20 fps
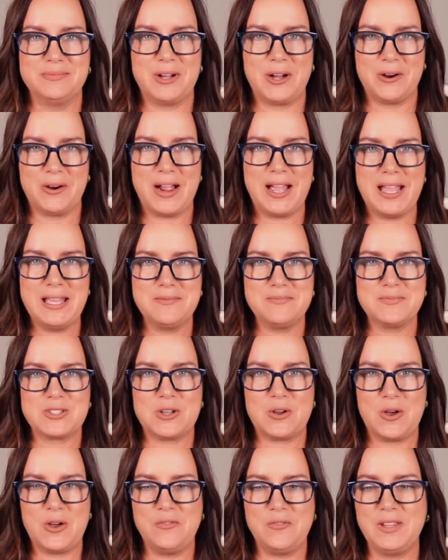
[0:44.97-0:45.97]
All right.
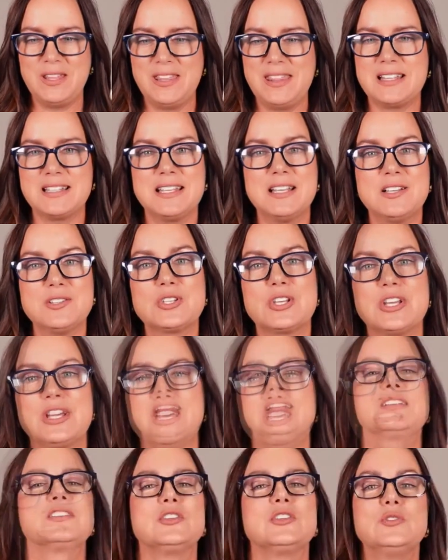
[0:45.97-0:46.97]
So hopefully that sounds
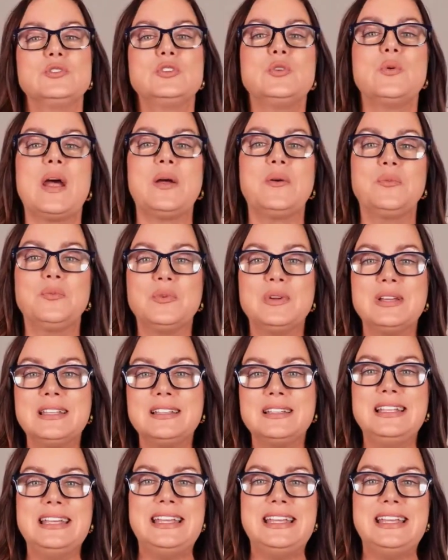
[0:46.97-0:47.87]
good. So, do I really